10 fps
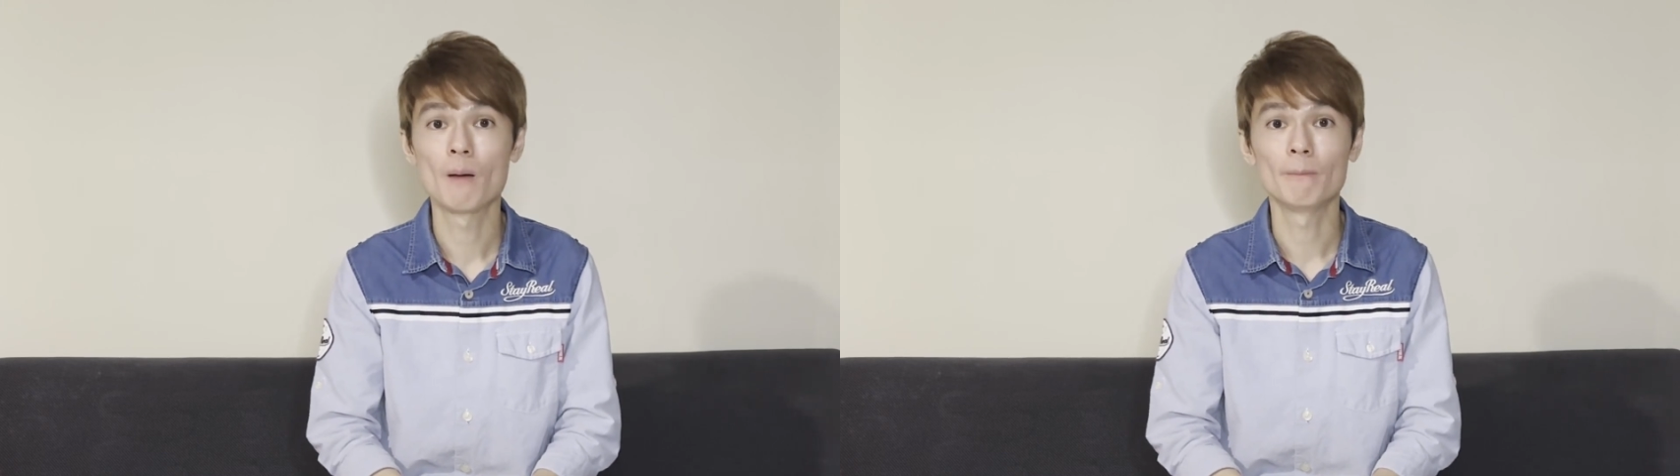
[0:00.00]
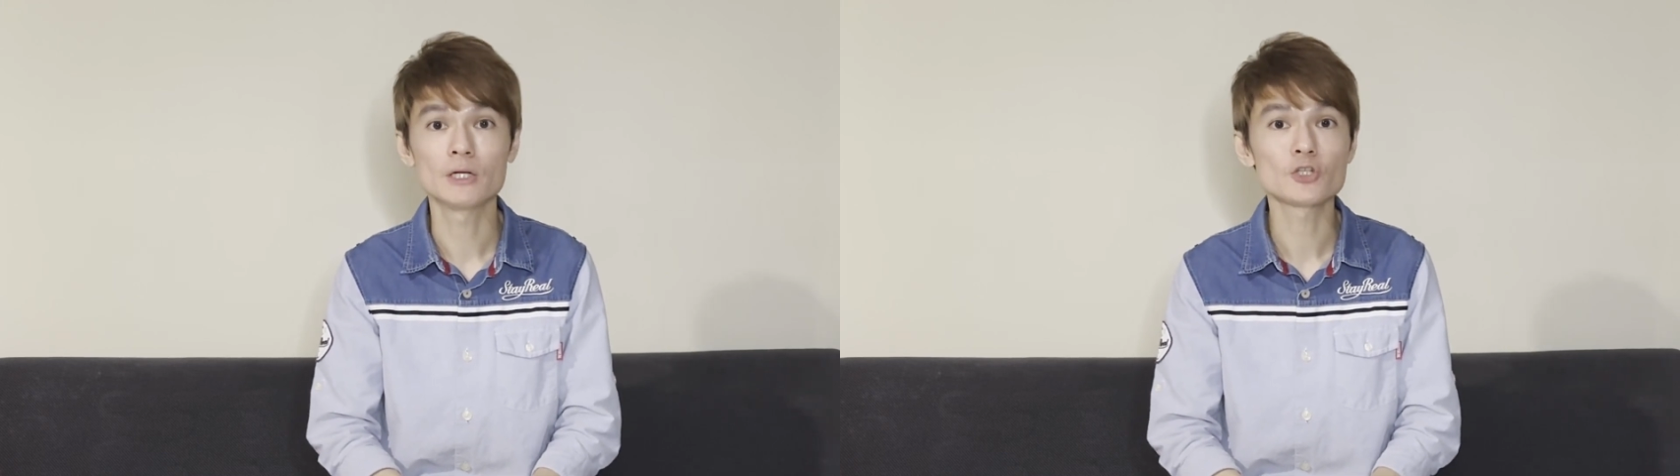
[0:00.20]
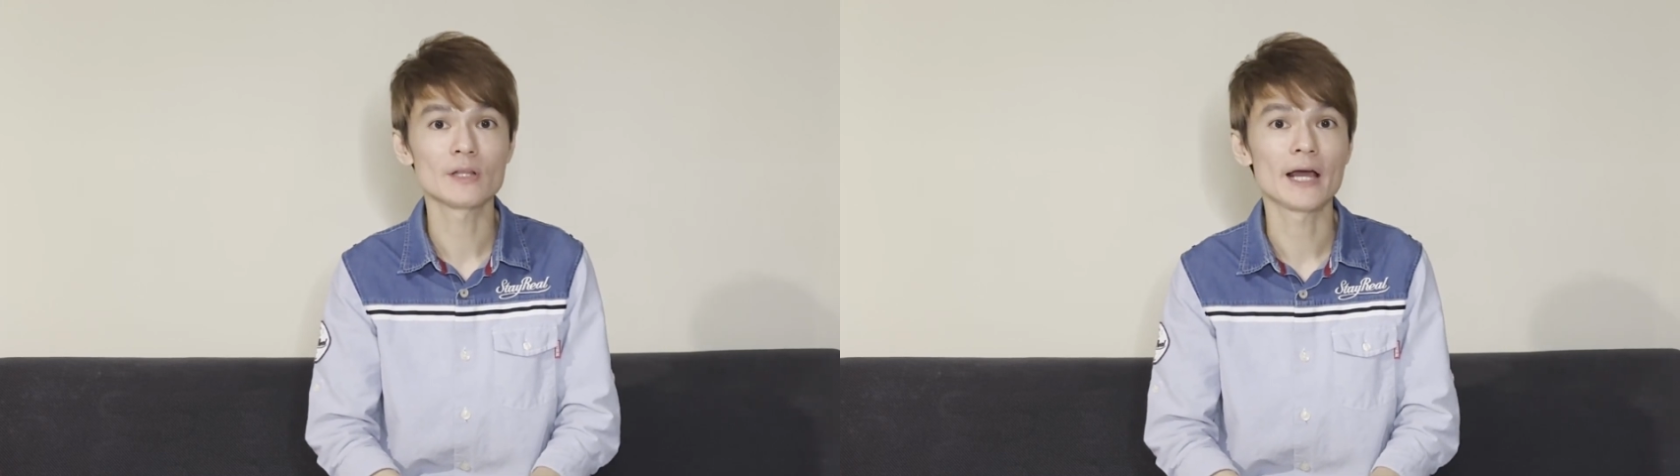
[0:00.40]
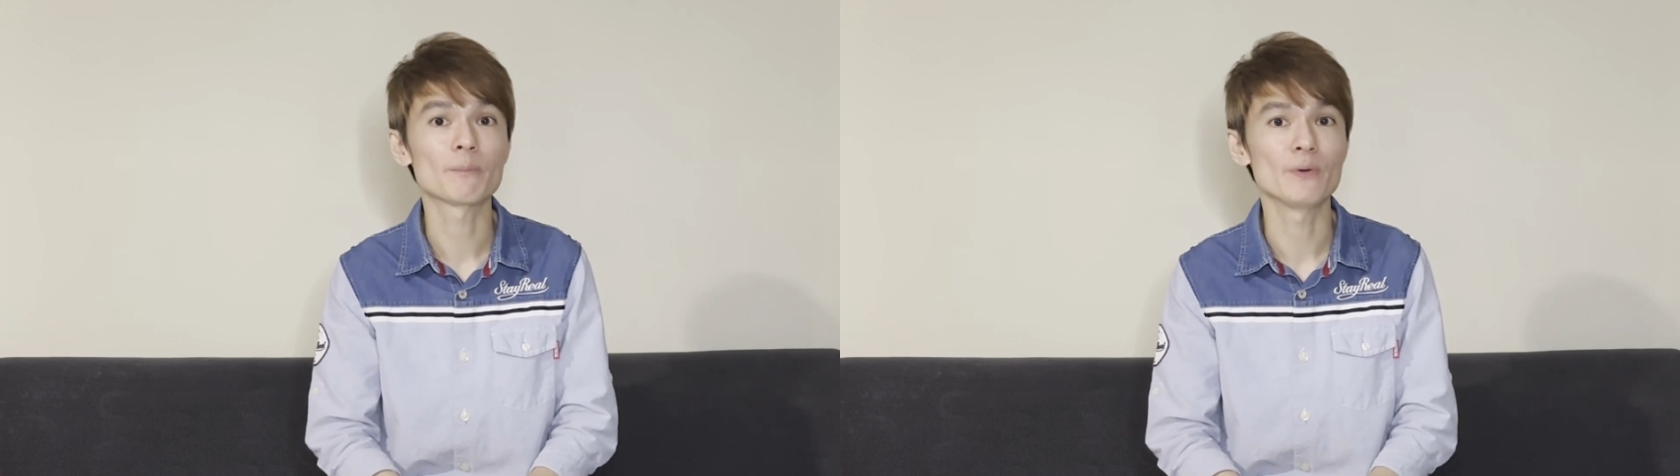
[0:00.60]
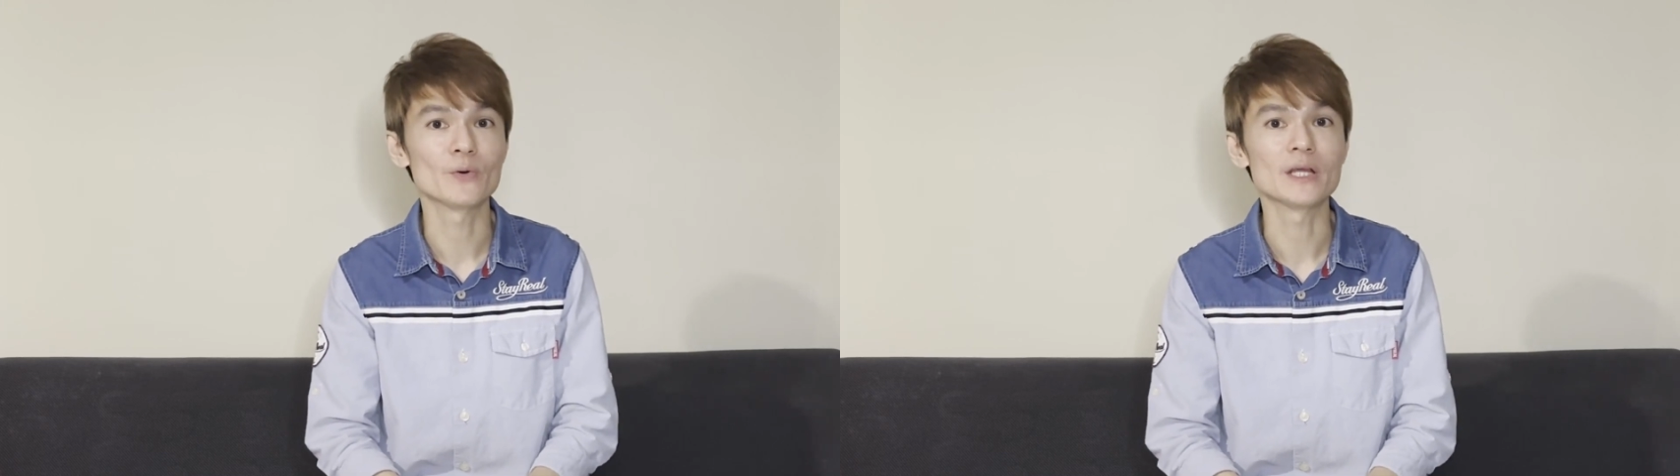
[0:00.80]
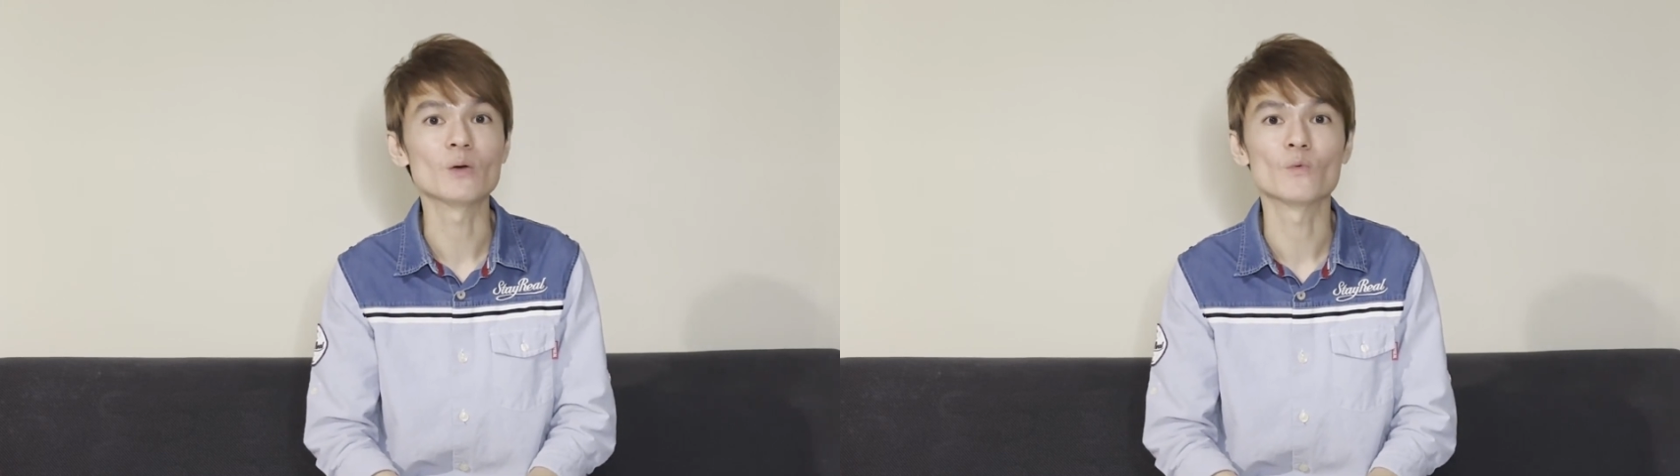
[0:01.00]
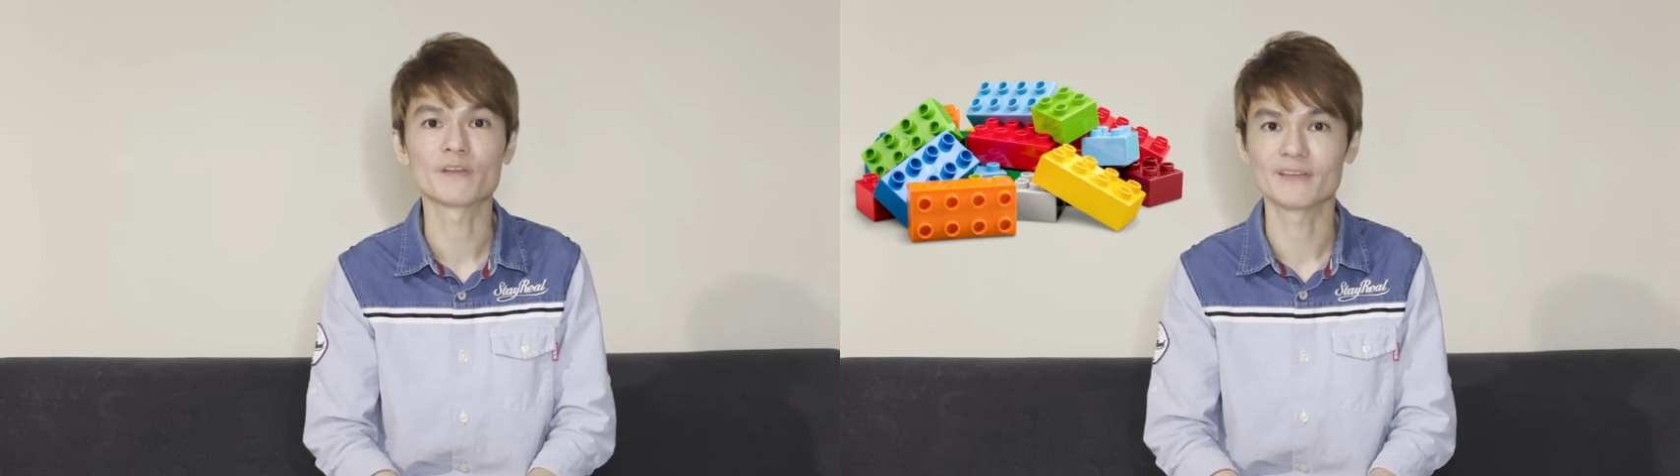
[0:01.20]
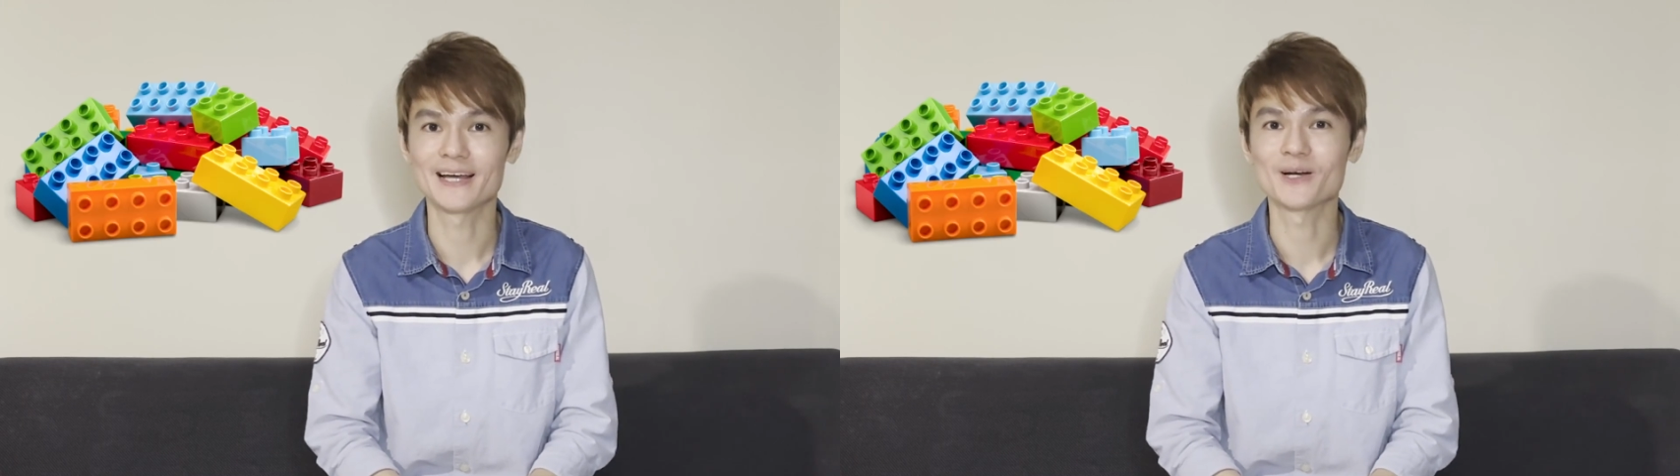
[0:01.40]
much like building
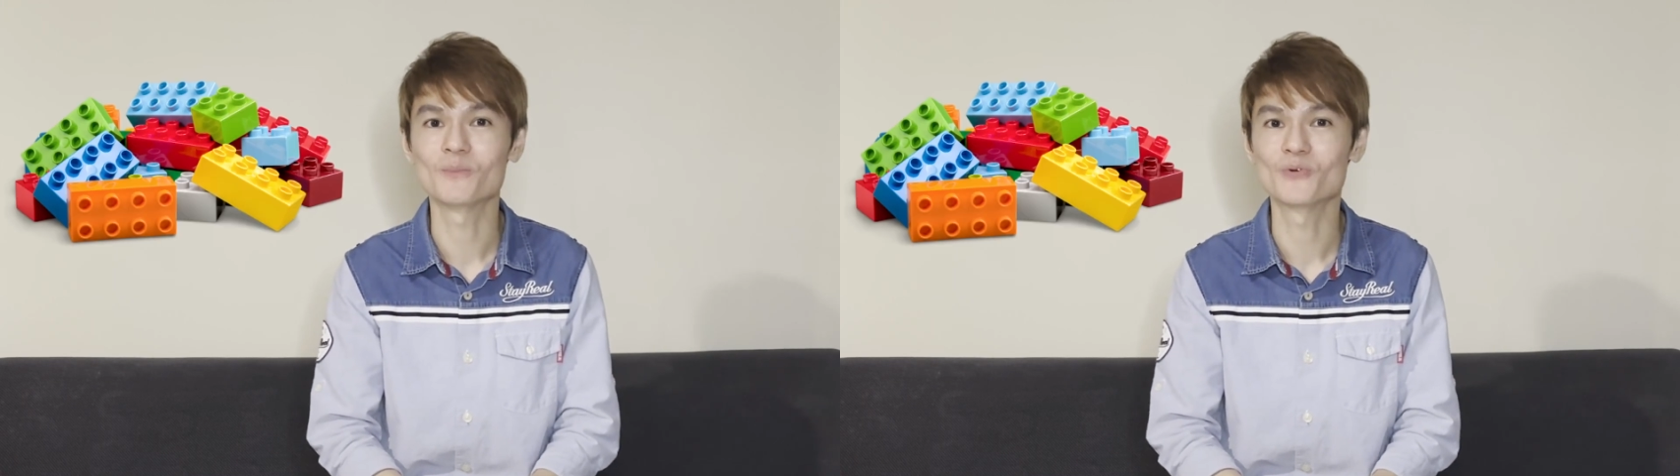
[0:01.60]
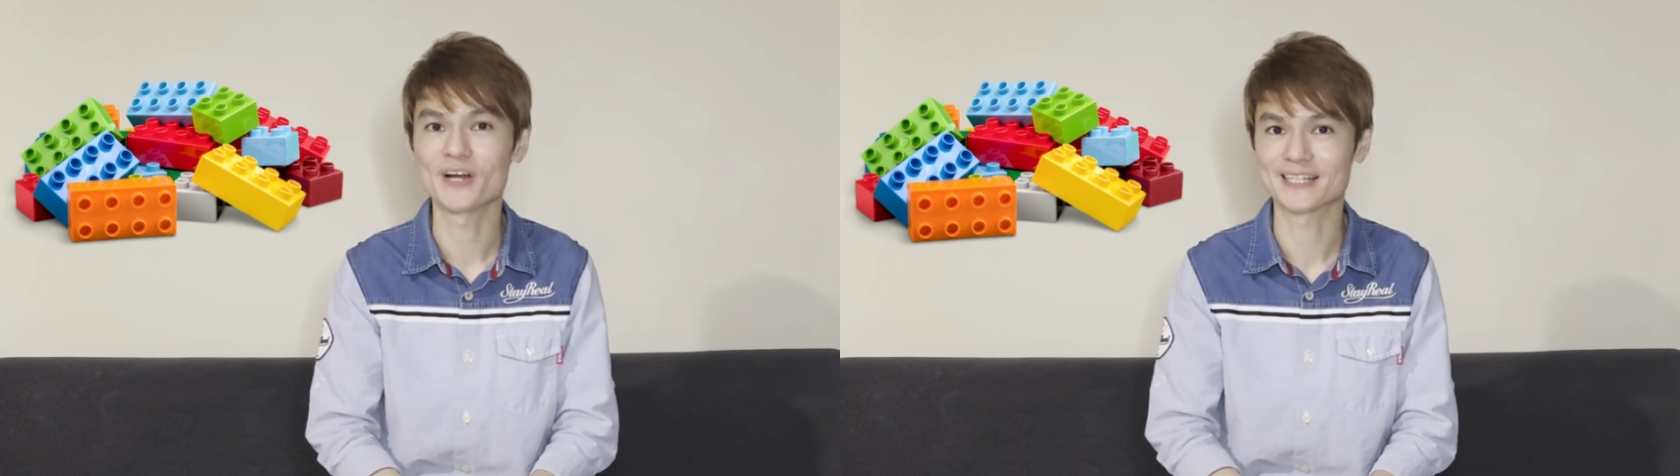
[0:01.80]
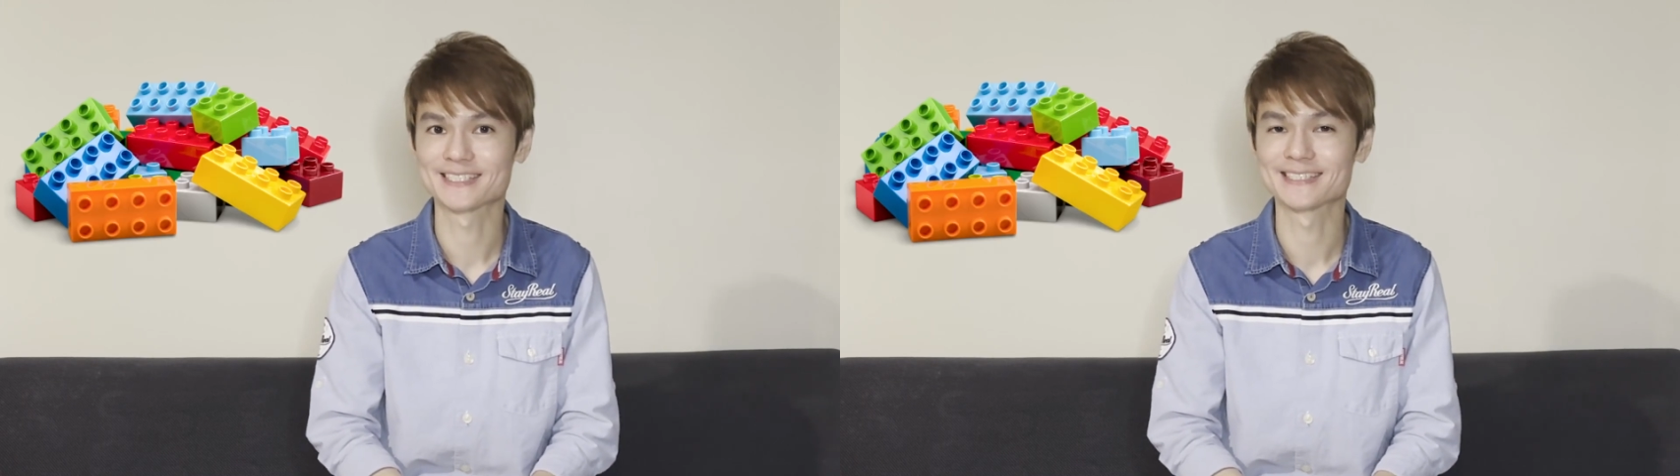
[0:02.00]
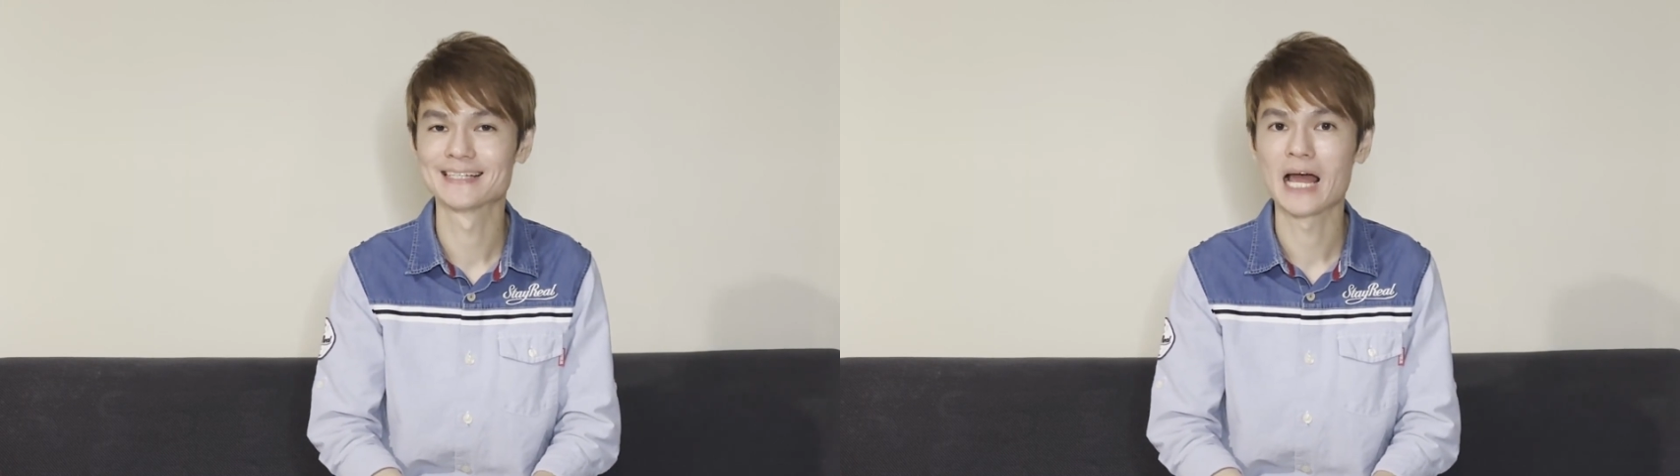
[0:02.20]
with Lego bricks.